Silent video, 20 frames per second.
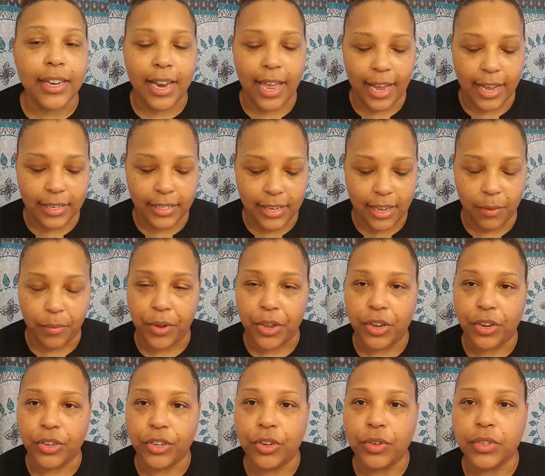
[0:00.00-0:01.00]
And like I said, when
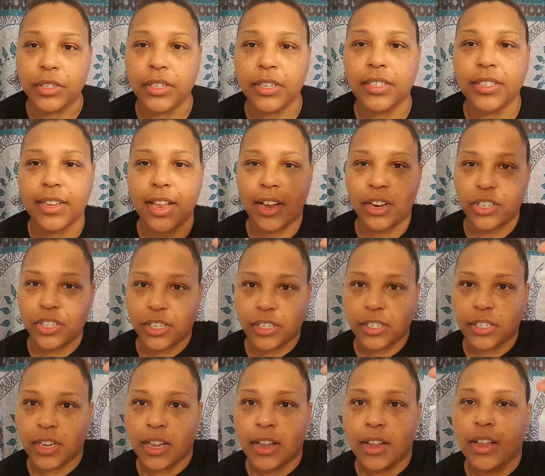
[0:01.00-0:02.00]
you're using the
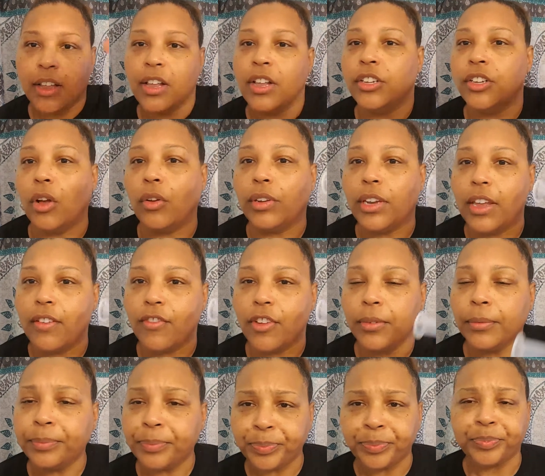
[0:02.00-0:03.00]
suctions, don't leave
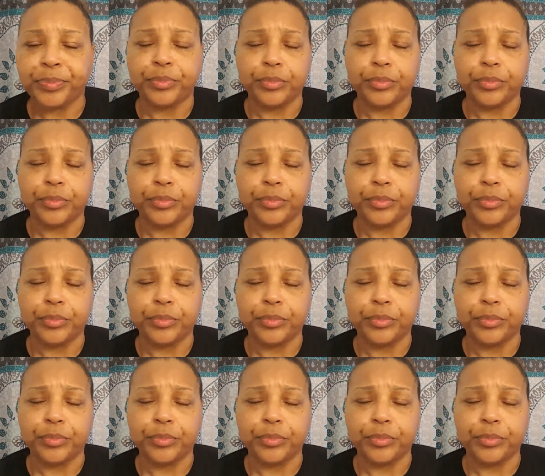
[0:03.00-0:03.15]
them